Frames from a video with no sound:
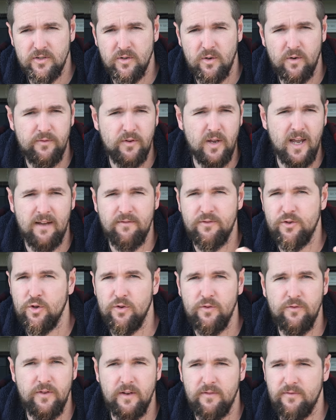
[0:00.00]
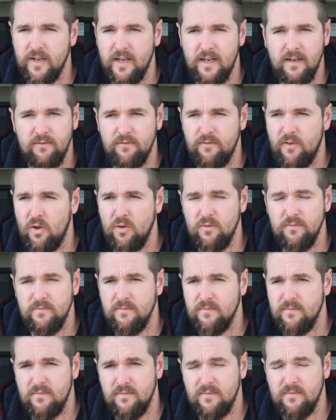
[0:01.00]
So if you have 2 15 volt
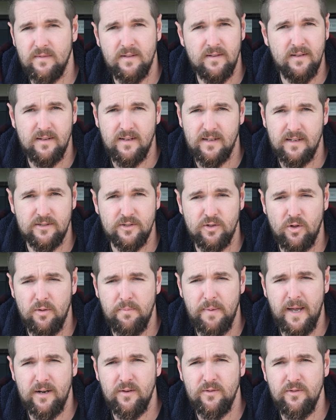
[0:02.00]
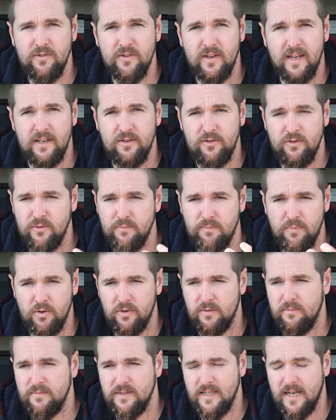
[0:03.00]
solar panels and you
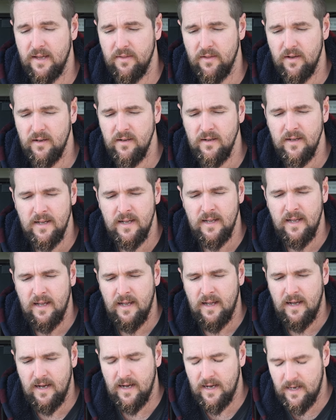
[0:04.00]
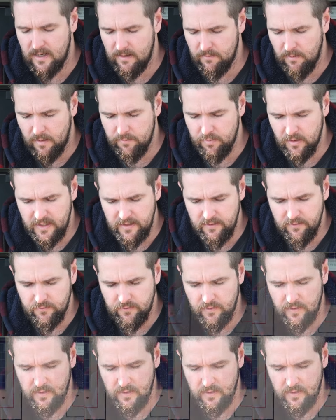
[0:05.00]
put them together, I believe